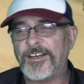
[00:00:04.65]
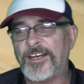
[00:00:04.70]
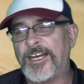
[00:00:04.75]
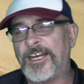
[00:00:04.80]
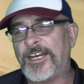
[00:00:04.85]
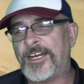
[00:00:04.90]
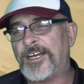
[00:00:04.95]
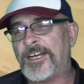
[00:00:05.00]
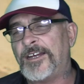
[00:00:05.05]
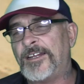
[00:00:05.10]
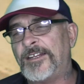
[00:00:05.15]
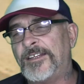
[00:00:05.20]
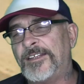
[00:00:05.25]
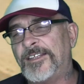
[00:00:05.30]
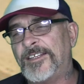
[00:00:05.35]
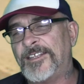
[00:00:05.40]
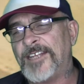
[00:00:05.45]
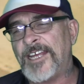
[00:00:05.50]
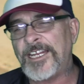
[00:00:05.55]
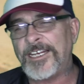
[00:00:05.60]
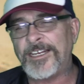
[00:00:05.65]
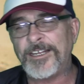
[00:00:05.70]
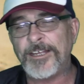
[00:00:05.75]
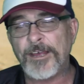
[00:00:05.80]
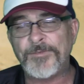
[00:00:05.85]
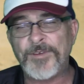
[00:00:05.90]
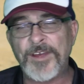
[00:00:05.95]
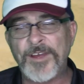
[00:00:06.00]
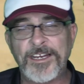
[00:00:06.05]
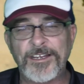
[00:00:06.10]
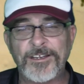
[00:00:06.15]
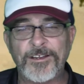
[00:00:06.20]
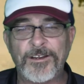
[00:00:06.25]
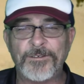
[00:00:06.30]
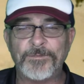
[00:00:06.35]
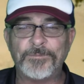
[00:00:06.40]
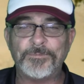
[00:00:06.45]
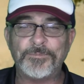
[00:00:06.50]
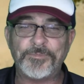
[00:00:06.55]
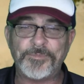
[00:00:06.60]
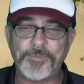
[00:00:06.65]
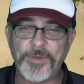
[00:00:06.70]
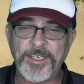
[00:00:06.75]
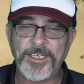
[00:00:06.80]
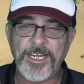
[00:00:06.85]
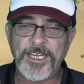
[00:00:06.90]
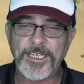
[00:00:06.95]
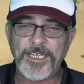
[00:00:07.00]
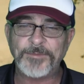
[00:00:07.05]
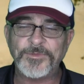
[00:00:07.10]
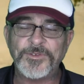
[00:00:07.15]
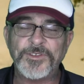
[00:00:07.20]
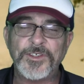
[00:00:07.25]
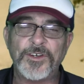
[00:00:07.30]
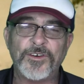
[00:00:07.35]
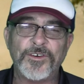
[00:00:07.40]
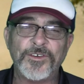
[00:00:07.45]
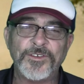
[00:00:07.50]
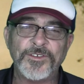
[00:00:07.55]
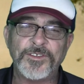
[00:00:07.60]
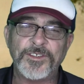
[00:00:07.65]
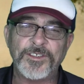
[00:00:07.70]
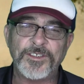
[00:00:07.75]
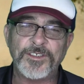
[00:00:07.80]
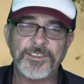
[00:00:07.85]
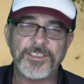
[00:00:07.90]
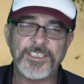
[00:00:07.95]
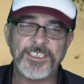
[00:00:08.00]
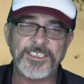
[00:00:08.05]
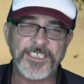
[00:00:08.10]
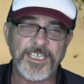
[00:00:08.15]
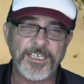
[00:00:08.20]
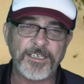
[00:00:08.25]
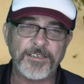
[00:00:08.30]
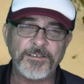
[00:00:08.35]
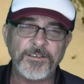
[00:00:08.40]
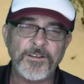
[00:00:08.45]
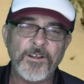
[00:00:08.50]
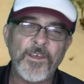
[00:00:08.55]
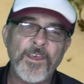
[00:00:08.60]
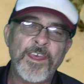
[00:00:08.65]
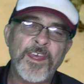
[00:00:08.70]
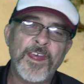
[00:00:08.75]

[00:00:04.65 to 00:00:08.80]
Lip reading: Lately I've had a lot of big names on the channel,